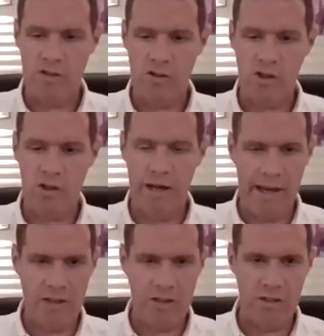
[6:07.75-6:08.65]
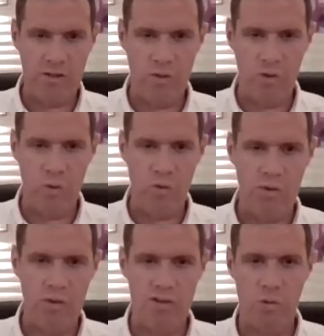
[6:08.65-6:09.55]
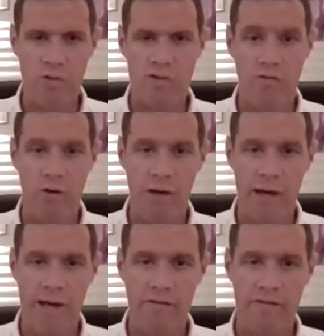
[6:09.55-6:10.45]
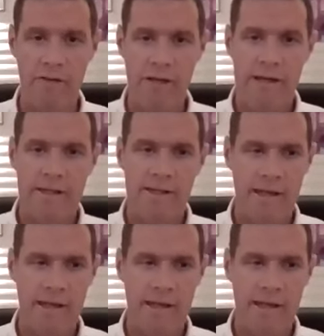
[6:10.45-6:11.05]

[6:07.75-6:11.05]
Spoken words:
Has such a connection to the source of all life